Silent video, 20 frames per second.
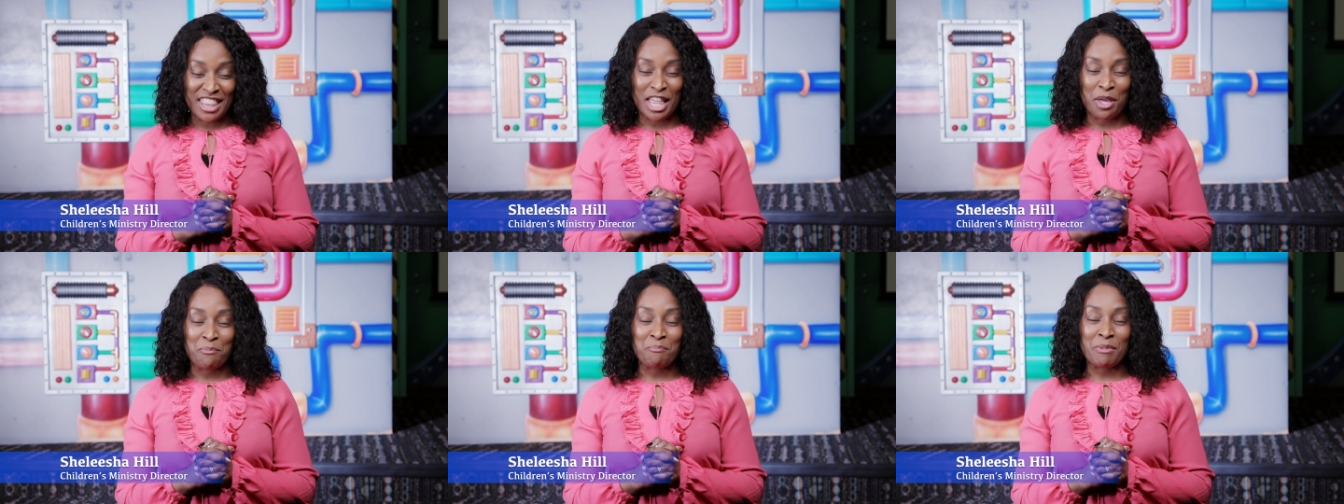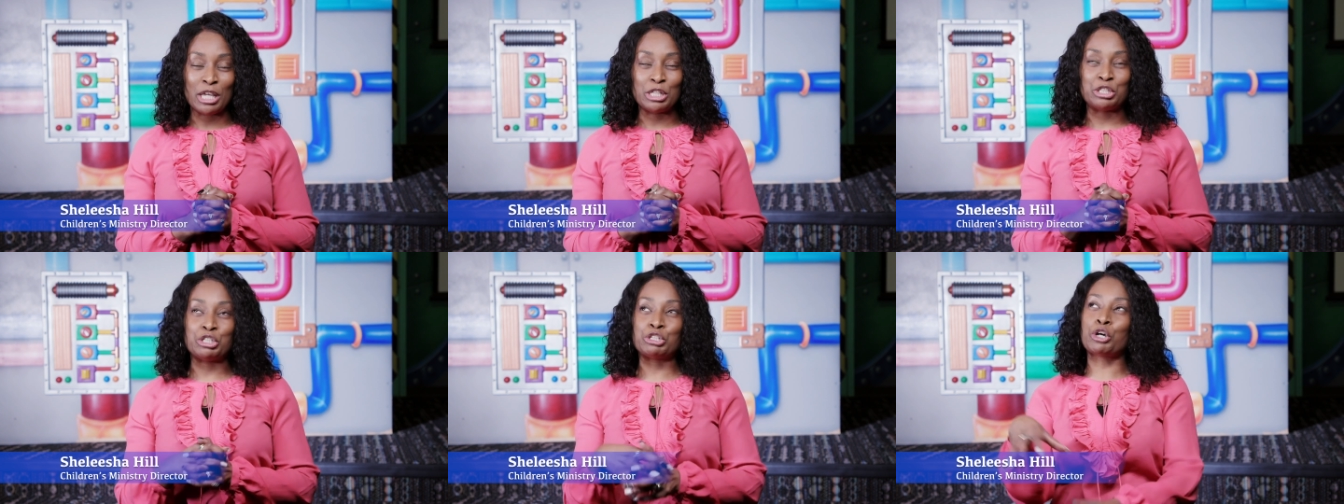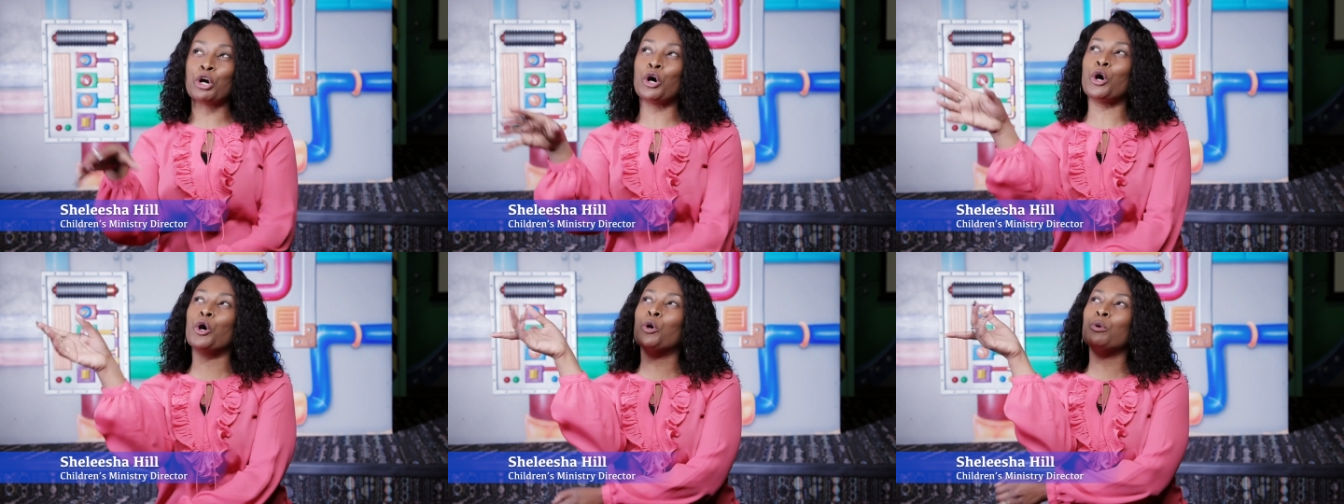that made you
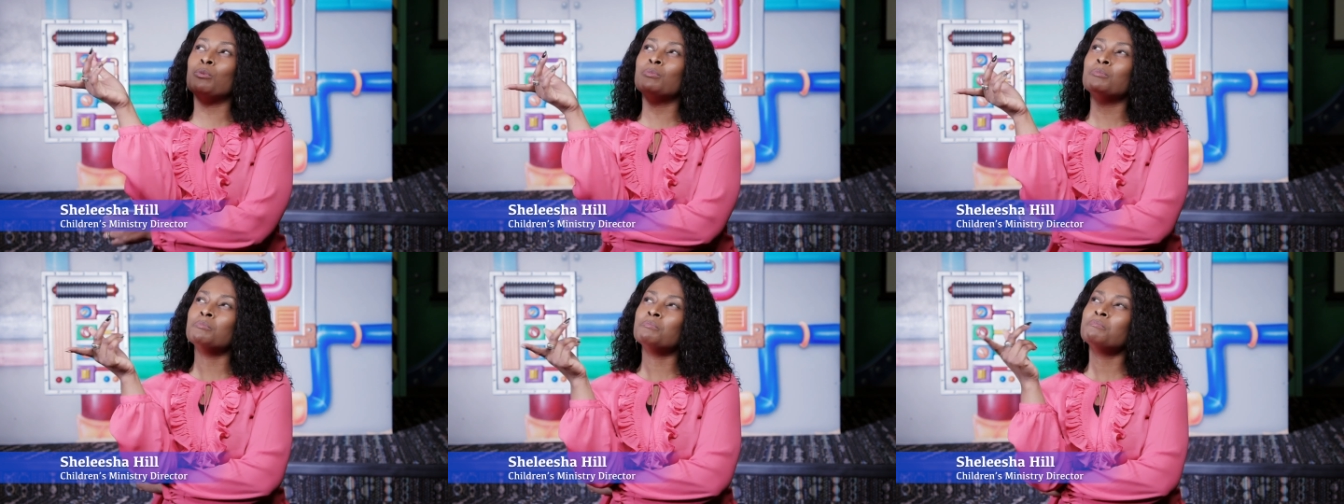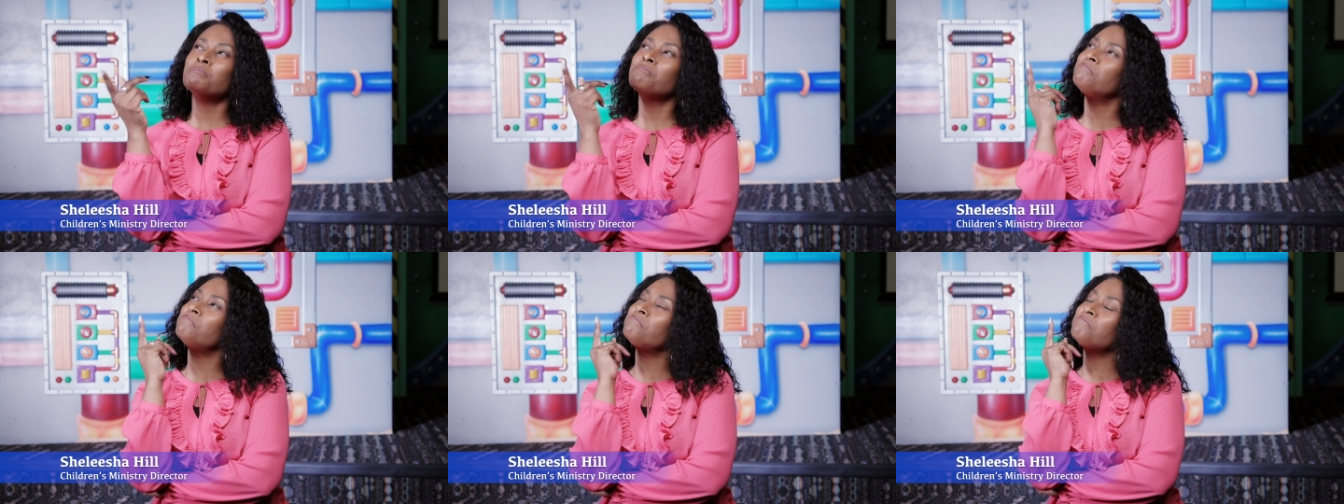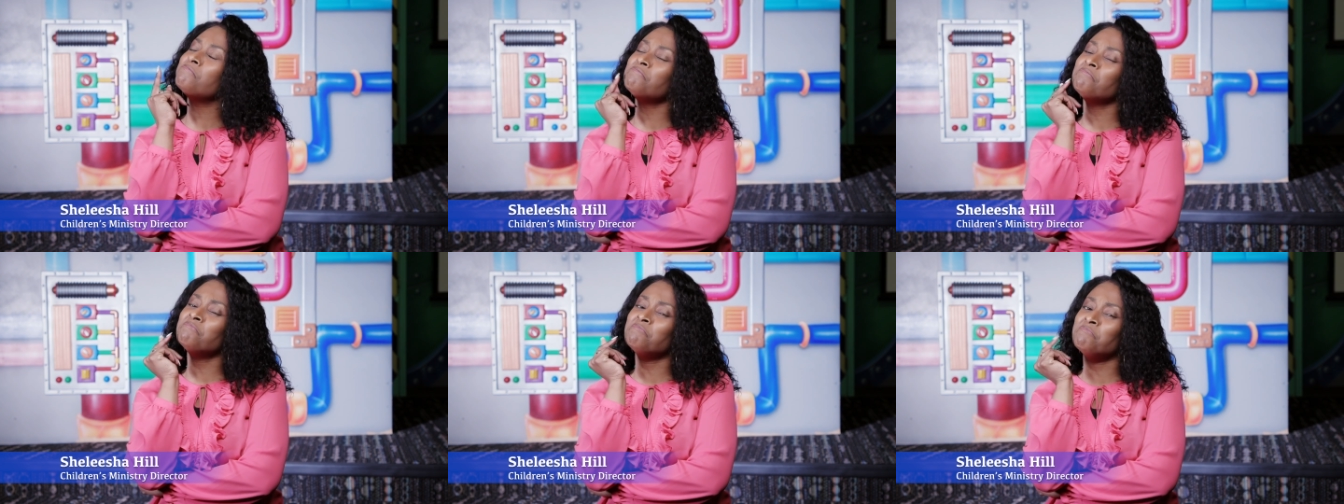go,
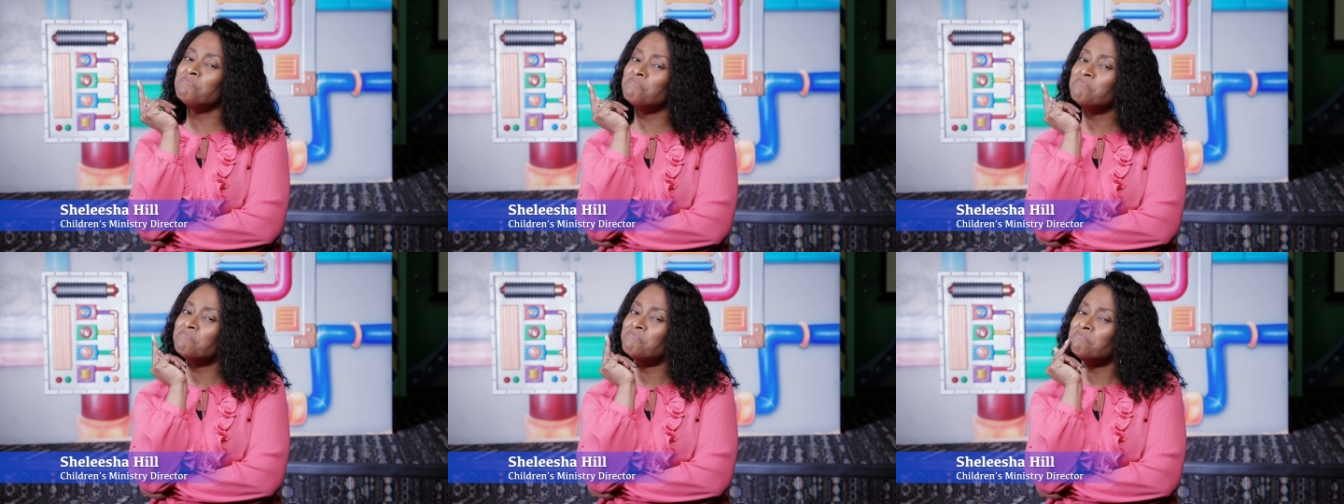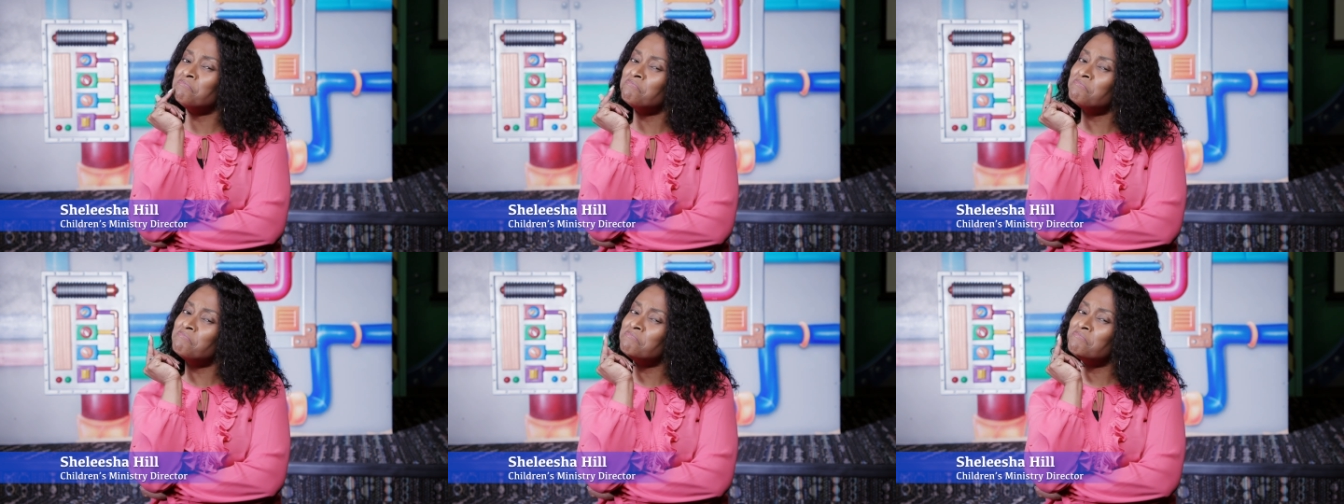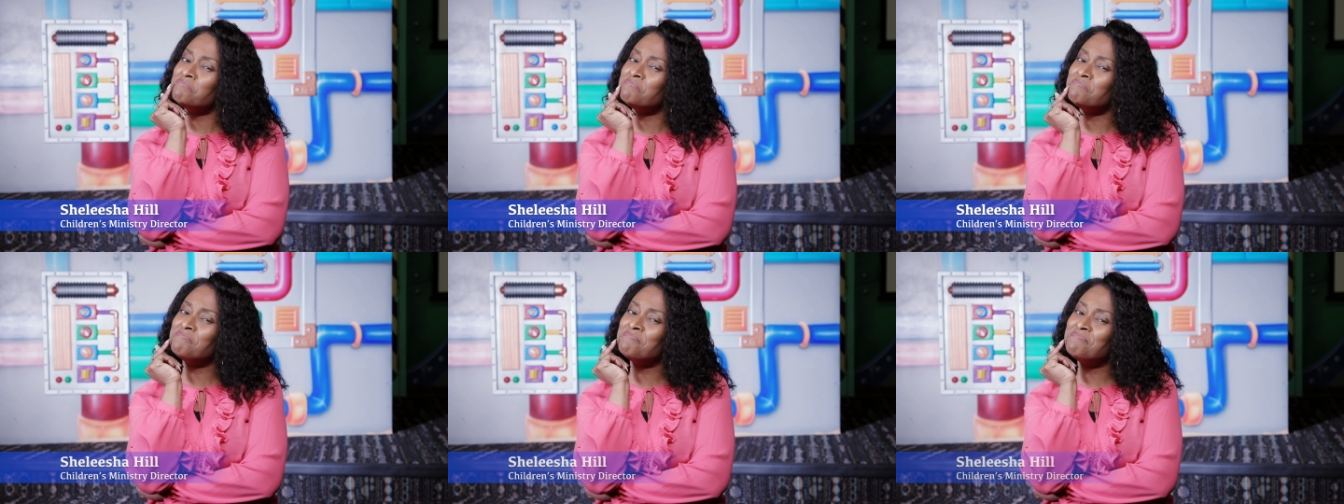
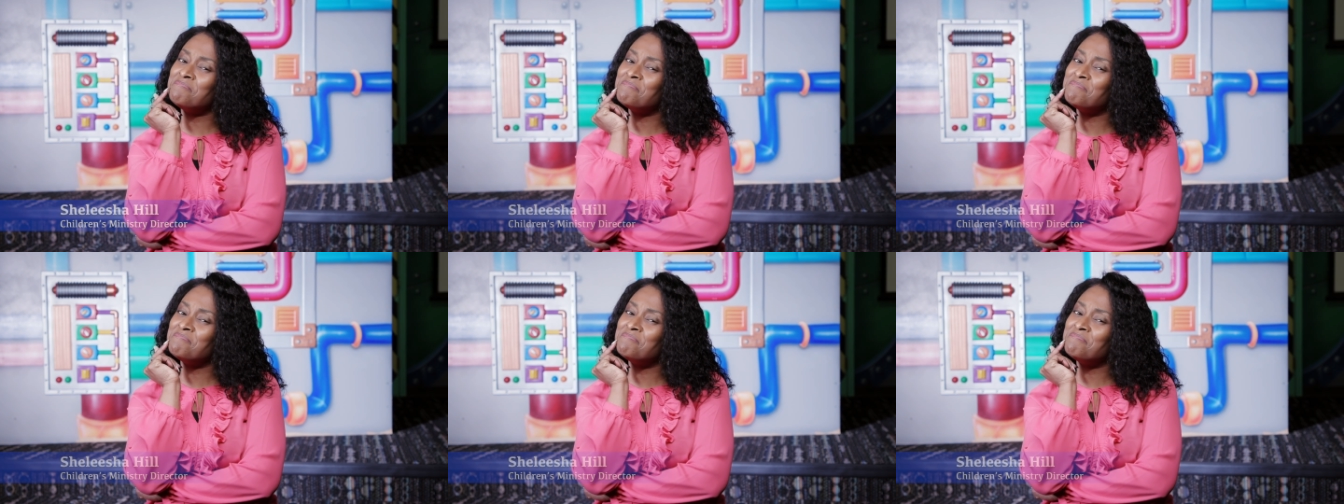hmm?